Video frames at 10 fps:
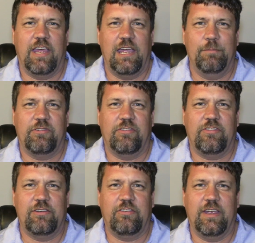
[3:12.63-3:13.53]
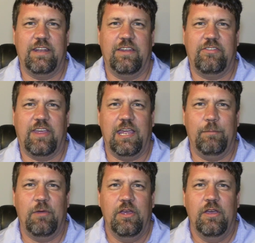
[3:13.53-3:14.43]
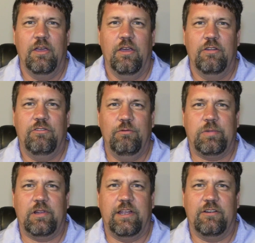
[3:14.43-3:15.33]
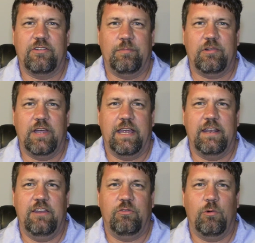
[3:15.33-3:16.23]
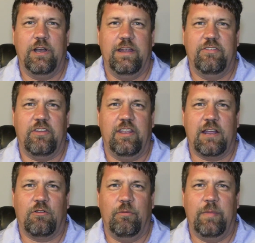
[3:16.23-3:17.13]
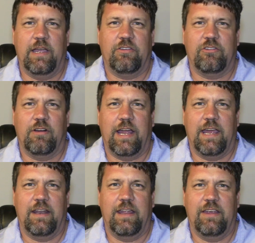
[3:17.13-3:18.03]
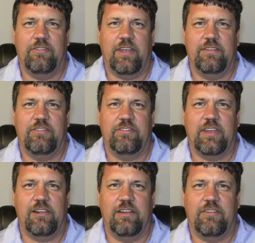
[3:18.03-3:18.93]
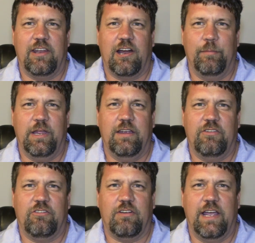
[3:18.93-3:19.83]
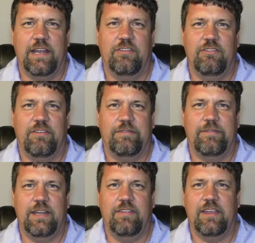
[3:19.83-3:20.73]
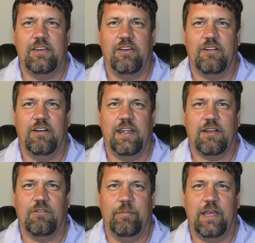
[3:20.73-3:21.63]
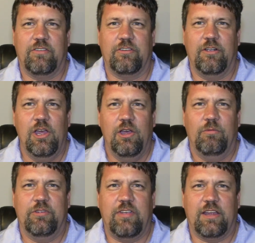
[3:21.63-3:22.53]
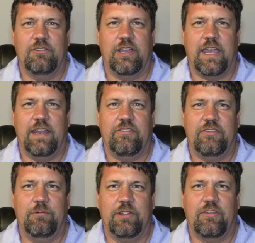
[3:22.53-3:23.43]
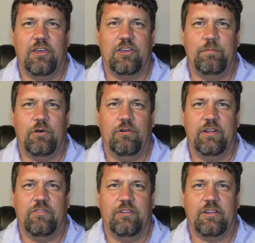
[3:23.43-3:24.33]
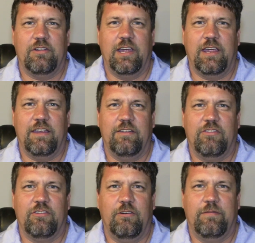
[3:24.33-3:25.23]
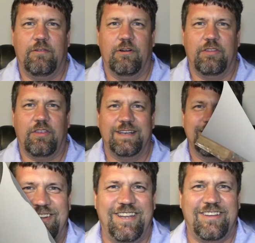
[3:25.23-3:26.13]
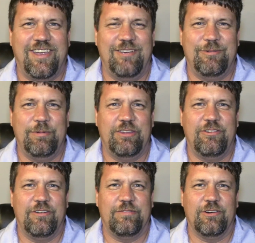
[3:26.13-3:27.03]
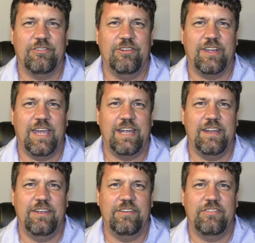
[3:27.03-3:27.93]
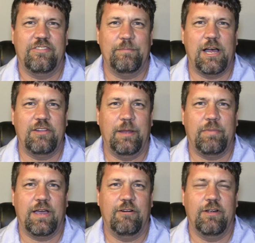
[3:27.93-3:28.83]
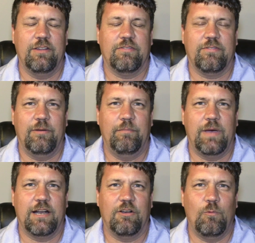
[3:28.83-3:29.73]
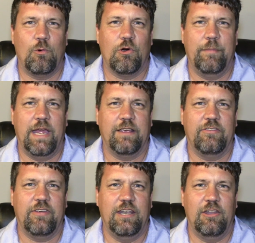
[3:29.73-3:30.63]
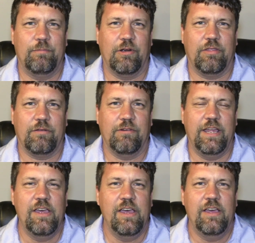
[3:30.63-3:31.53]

Games. Essentially in this game, 2 players are playing and each one is a necromancer and has a skeleton army and is trying to defeat the other necromancer. We'll take a look at it, see what the components look like and so forth. The next game we'll be doing a first look at is Somali Pirates from Modern War Magazine number 3.